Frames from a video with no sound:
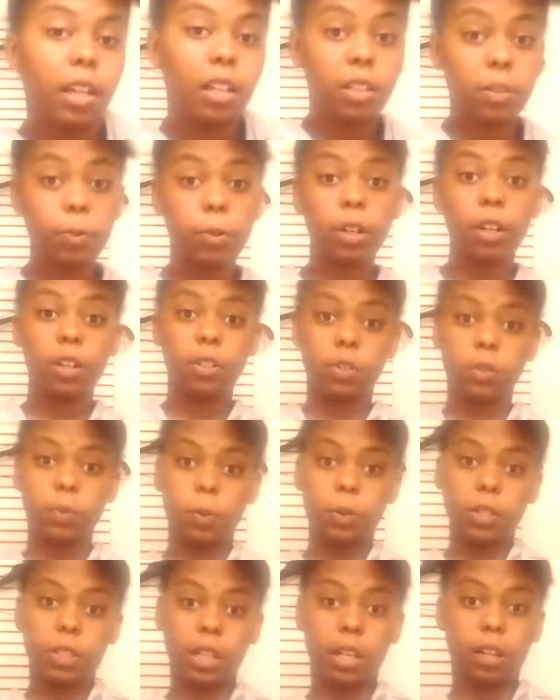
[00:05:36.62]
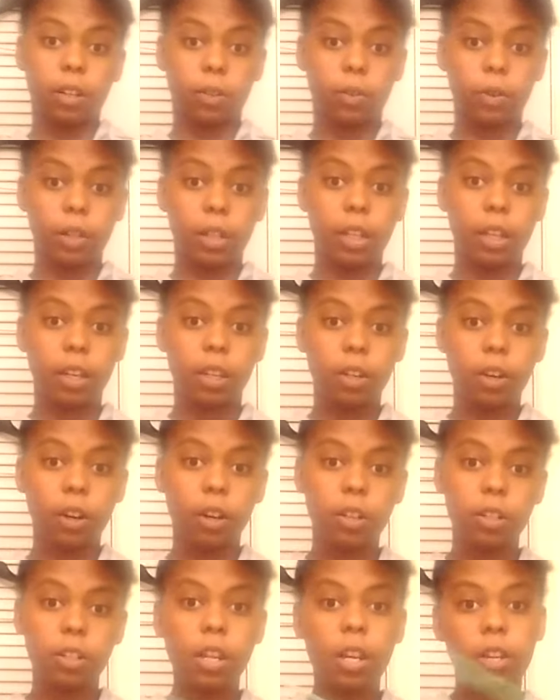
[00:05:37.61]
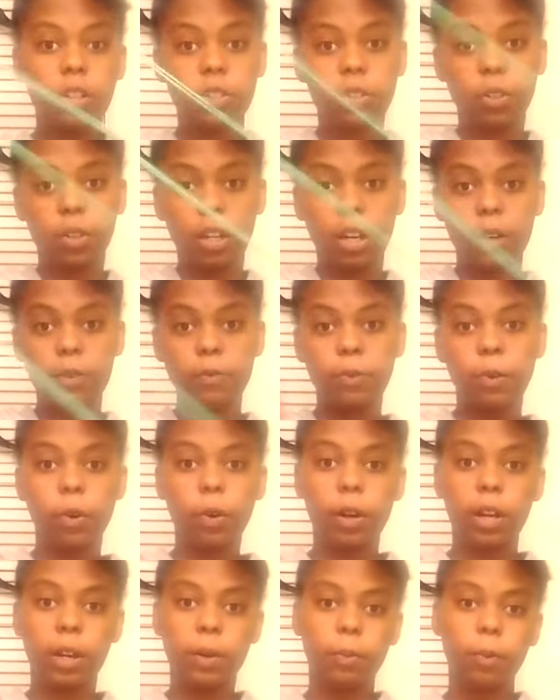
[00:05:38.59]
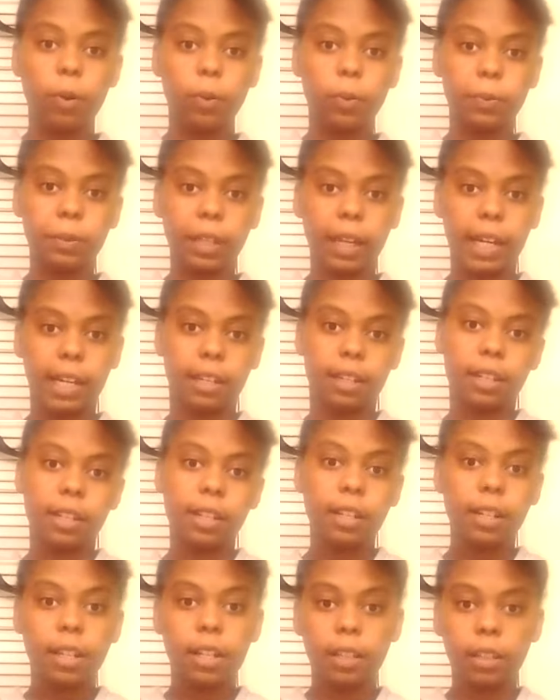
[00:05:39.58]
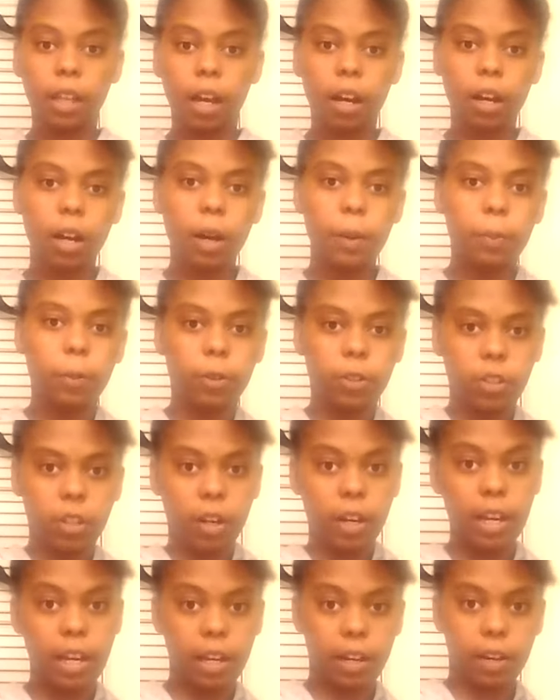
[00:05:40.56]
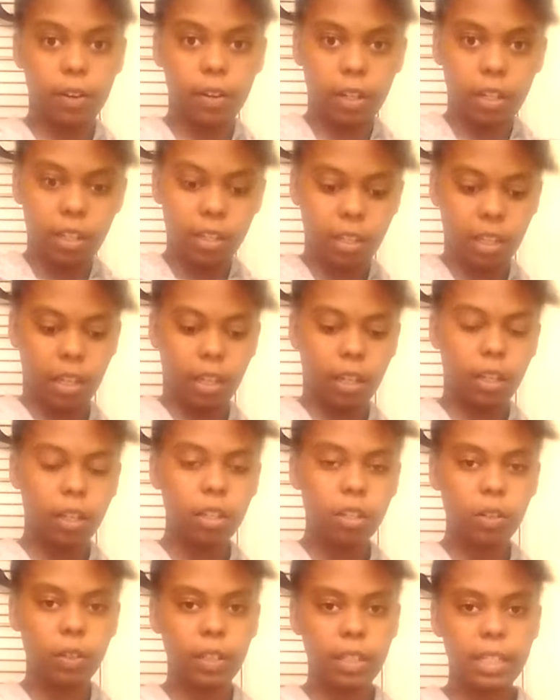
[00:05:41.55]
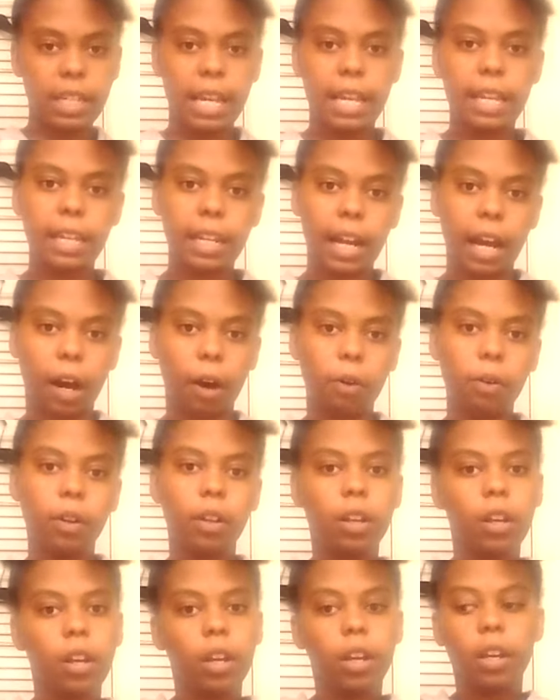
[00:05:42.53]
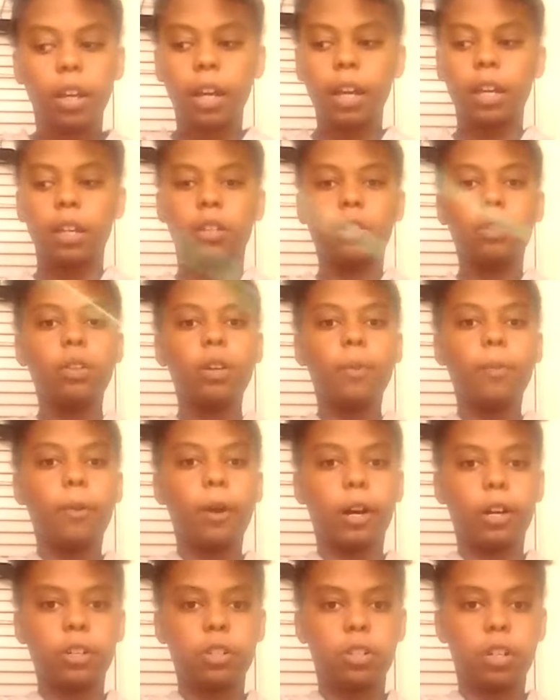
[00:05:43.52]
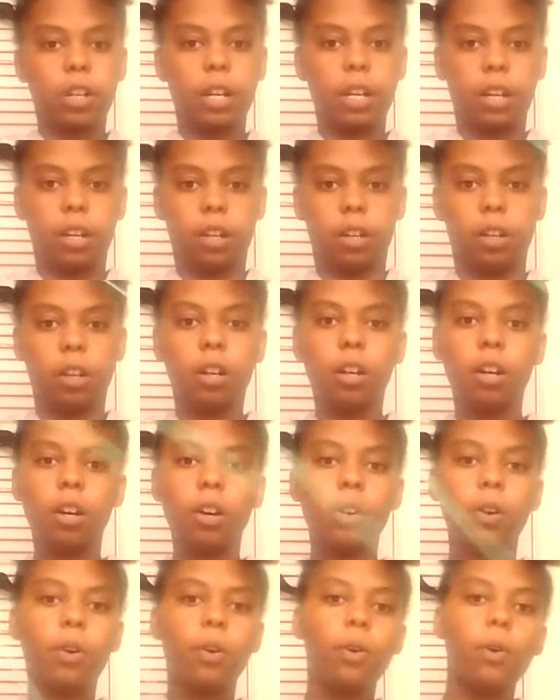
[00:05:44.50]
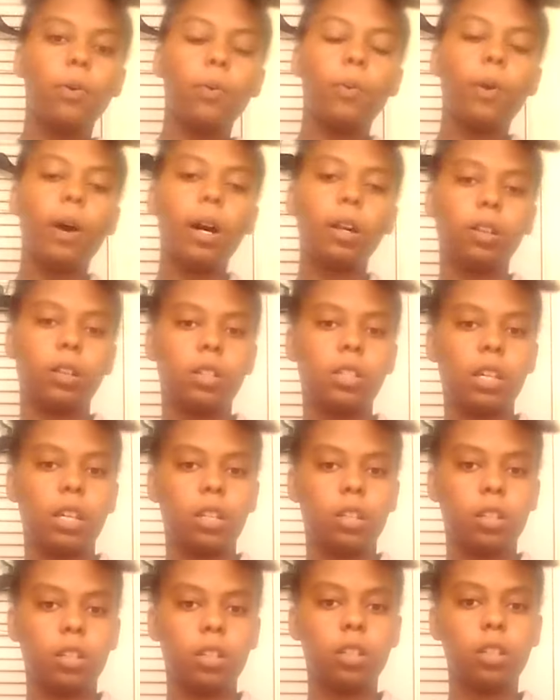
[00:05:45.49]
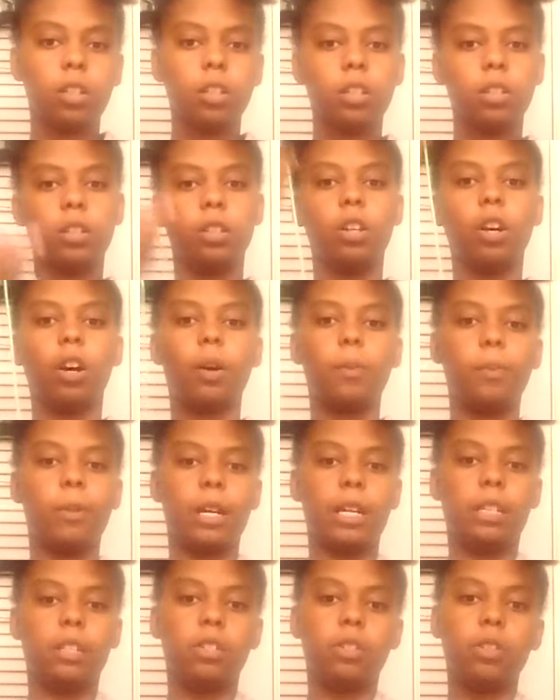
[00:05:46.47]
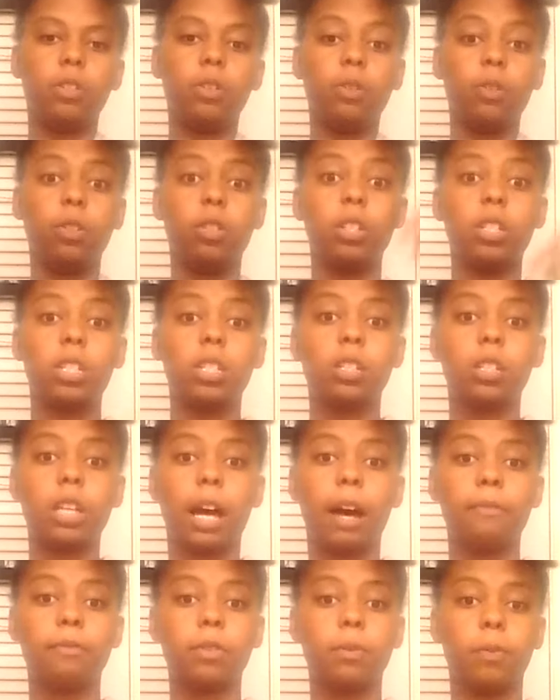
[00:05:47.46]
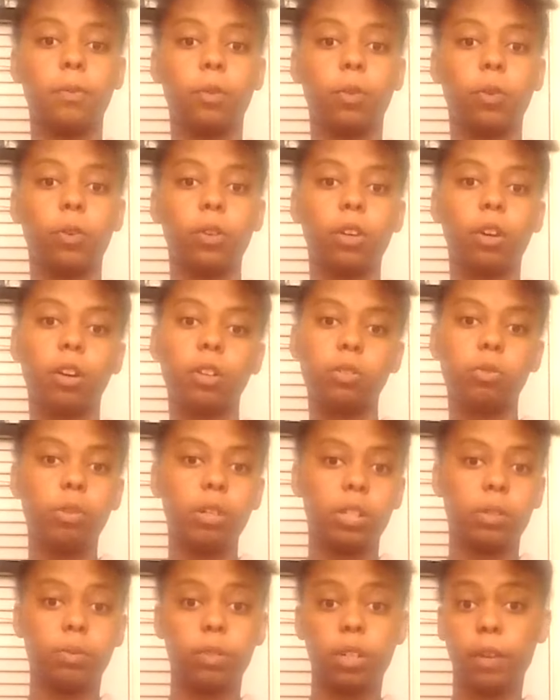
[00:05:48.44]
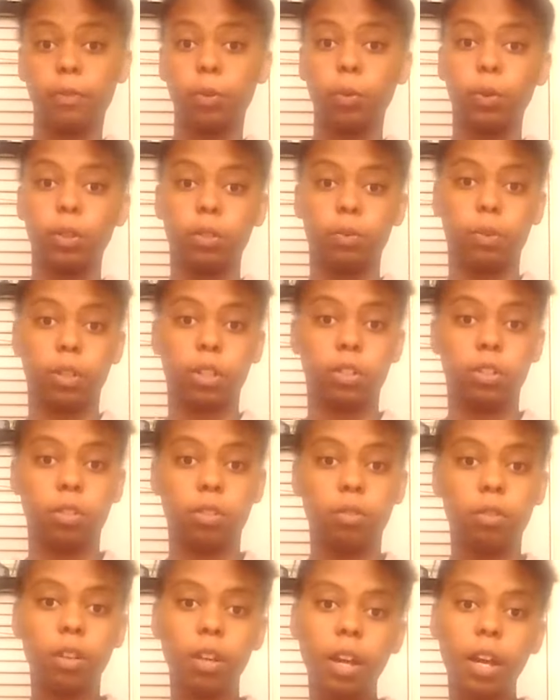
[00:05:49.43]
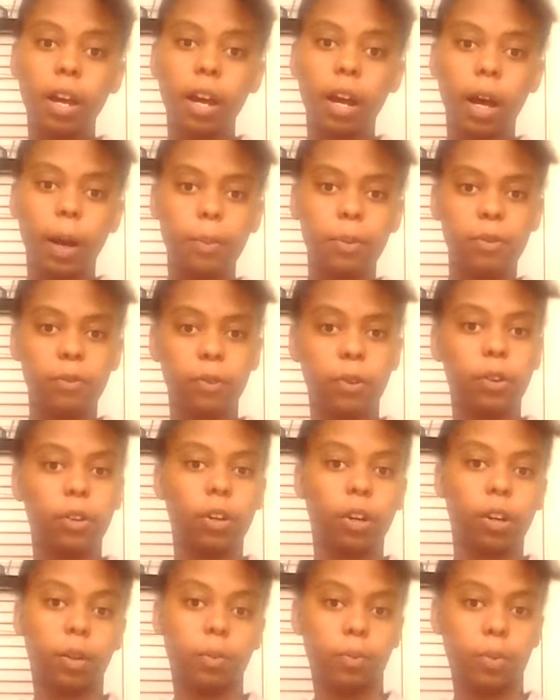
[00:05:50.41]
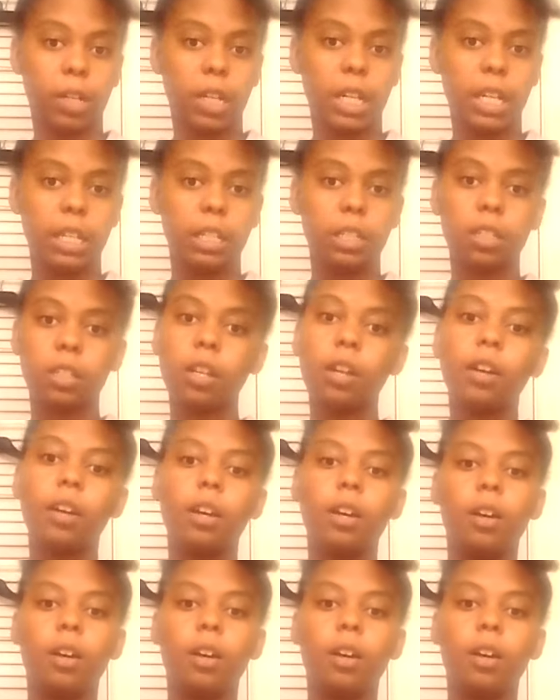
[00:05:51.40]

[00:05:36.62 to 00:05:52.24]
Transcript: It's 100% acrylic yarn, so therefore it won't like lock up with your hair or anything. You can take it out and you can wash your hair while it's in yarn braids too. You just have to, or yarn twist, whichever one you want to do. I prefer yarn braids.